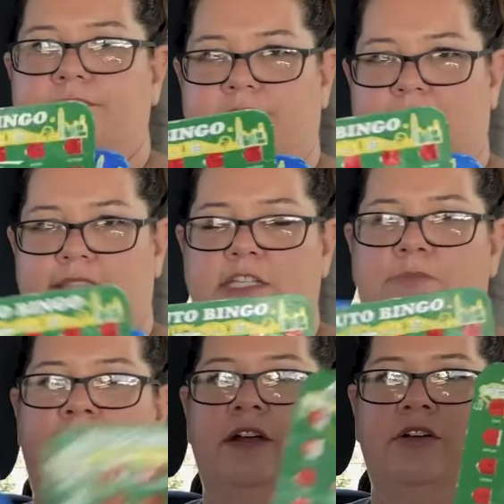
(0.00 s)
These
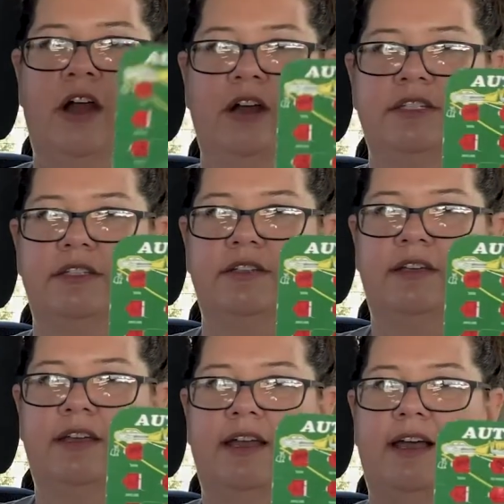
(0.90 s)
bingo cards.
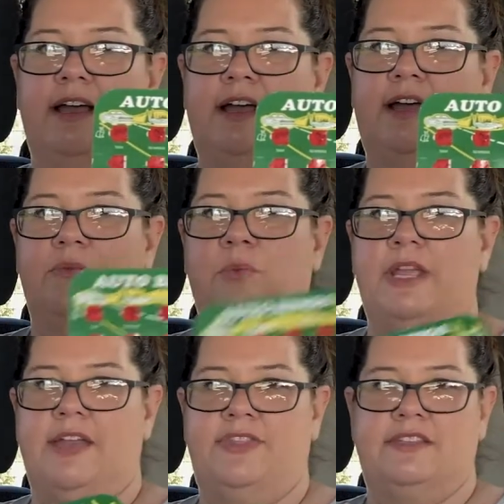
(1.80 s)
We
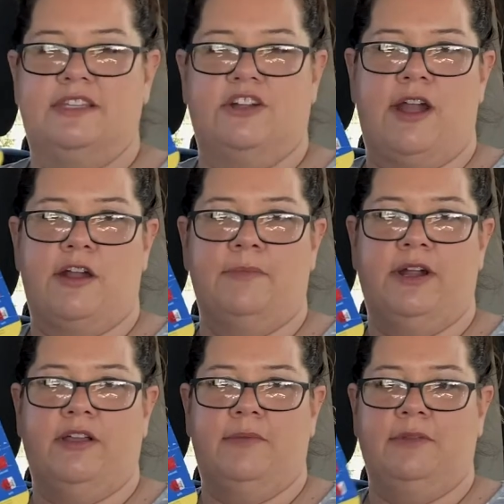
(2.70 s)
got these at Cracker
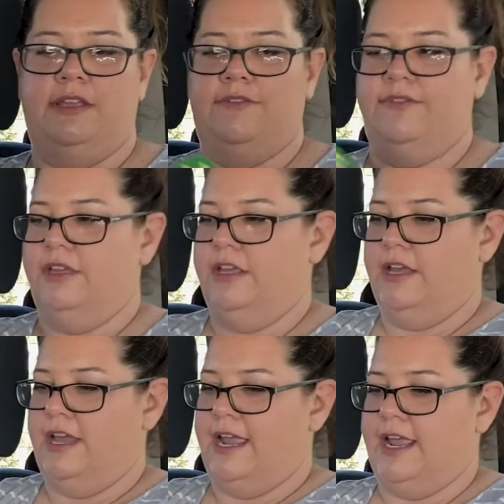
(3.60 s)
Barrel, I believe.
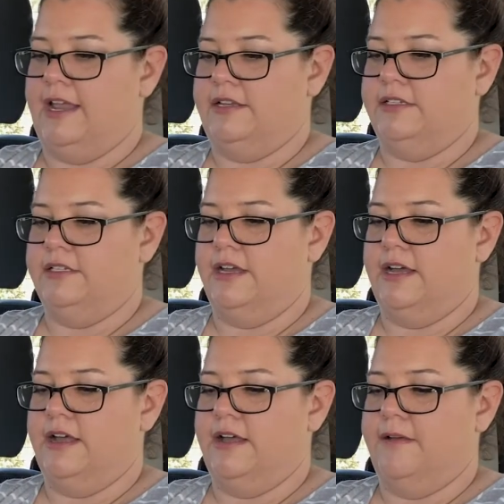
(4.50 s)
And
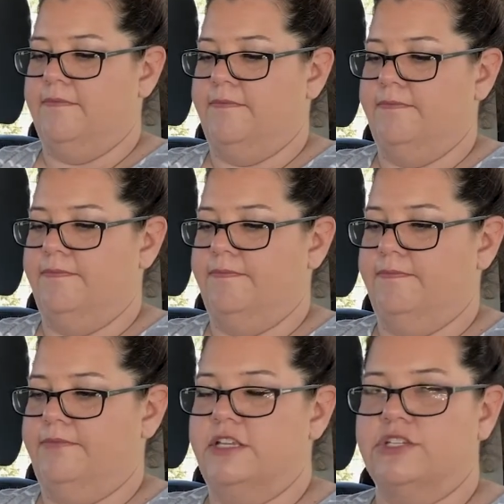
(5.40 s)

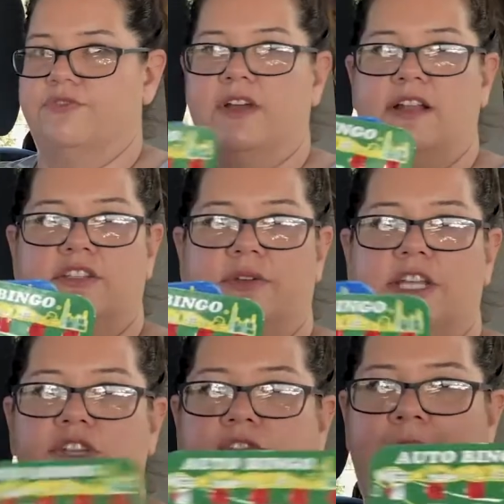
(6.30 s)
these are fun. So
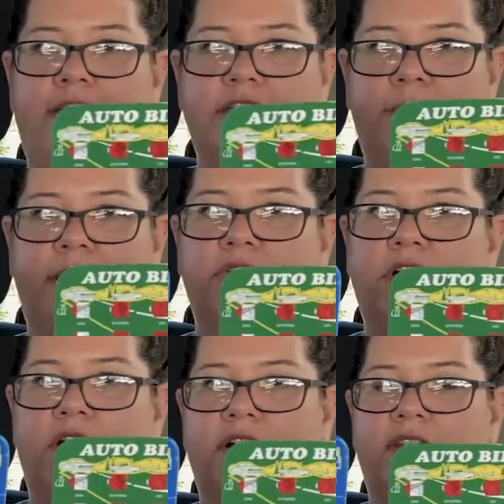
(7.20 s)
each of them has a bingo
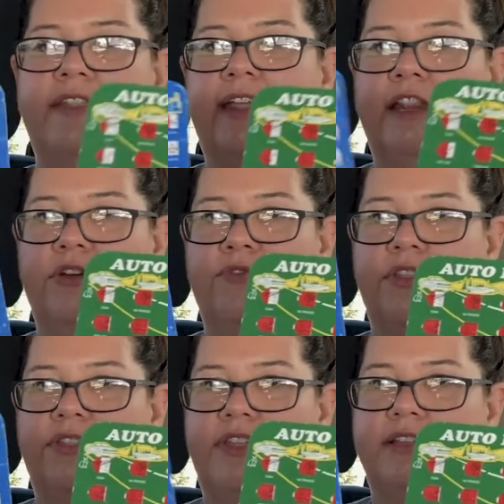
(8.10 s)
card, and then they look for
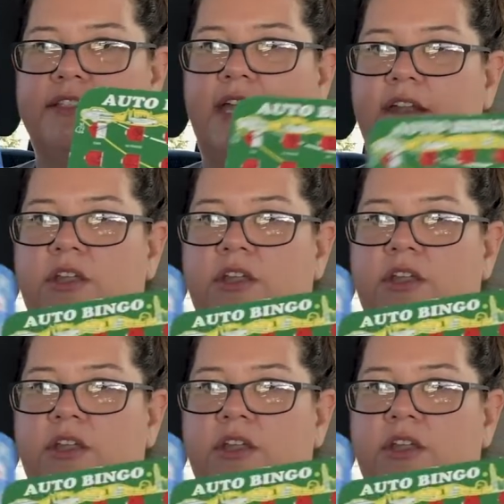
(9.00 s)
the things that